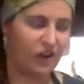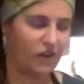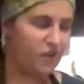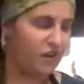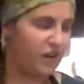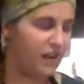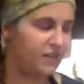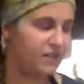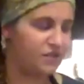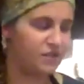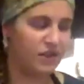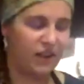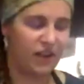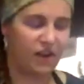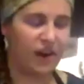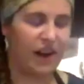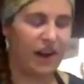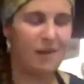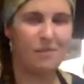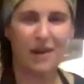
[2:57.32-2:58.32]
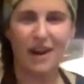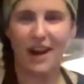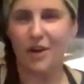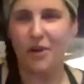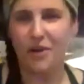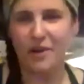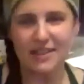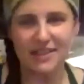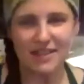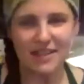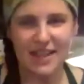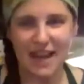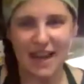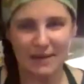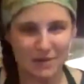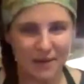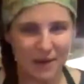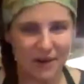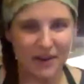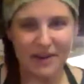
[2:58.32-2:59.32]
is really great, but I always
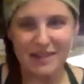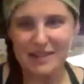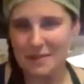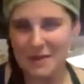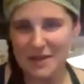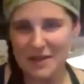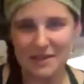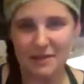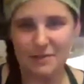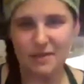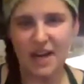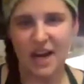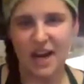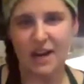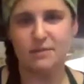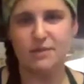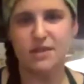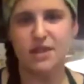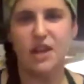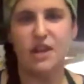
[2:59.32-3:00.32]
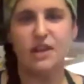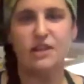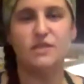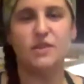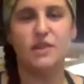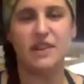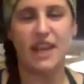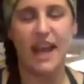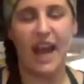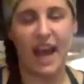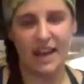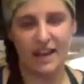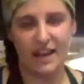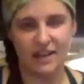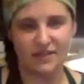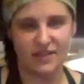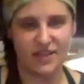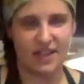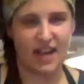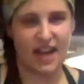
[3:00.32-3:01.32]
adapt my recipes sometimes. So at the end
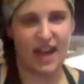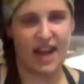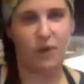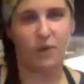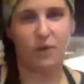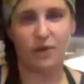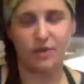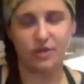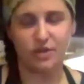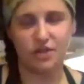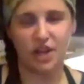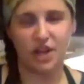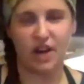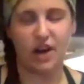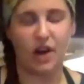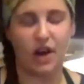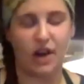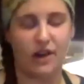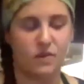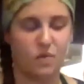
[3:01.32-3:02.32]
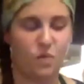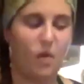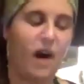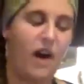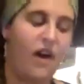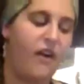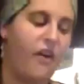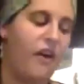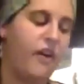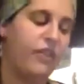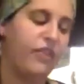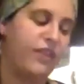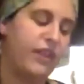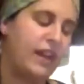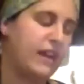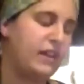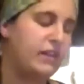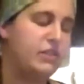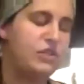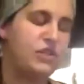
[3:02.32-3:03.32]
of today, I will share as well a
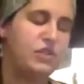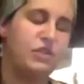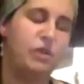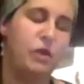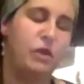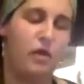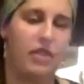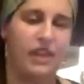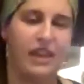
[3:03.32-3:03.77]
link to the